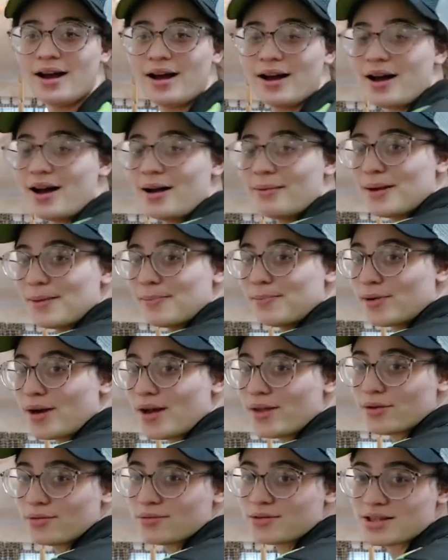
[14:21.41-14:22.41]
My
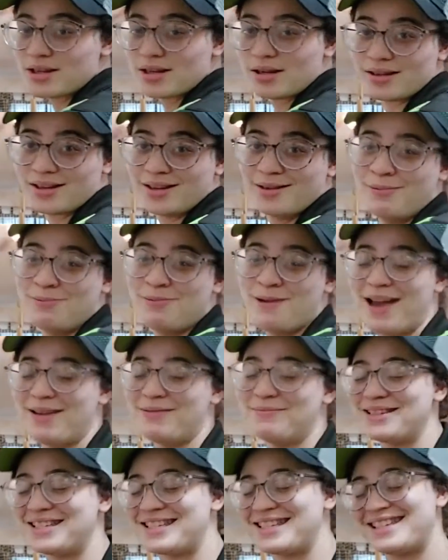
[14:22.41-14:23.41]
brother was killed by a
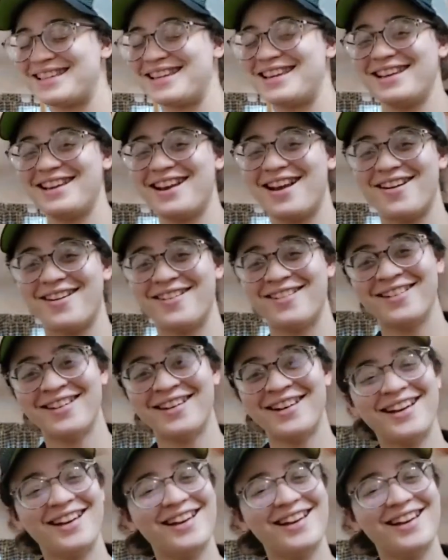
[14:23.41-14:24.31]
mosquito.